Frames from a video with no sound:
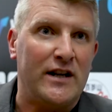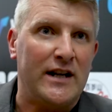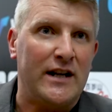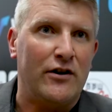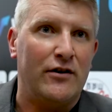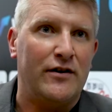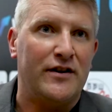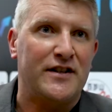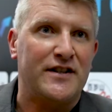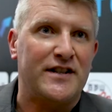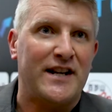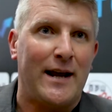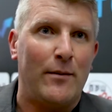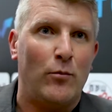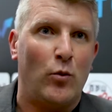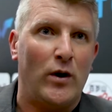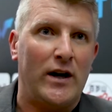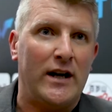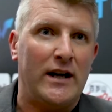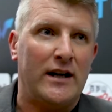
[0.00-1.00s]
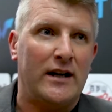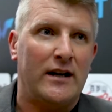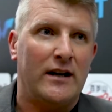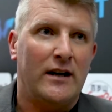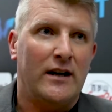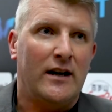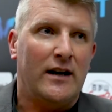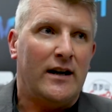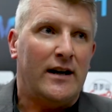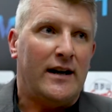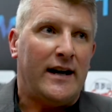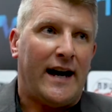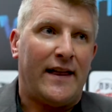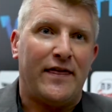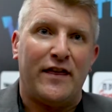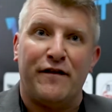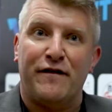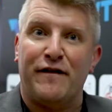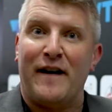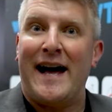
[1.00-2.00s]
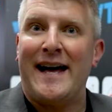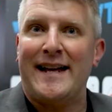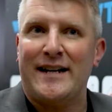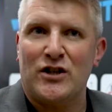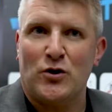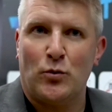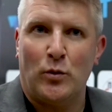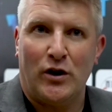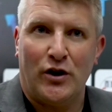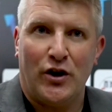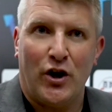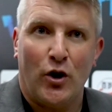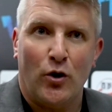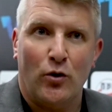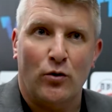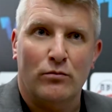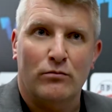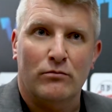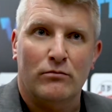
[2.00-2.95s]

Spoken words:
year in the same week, and the fans will know.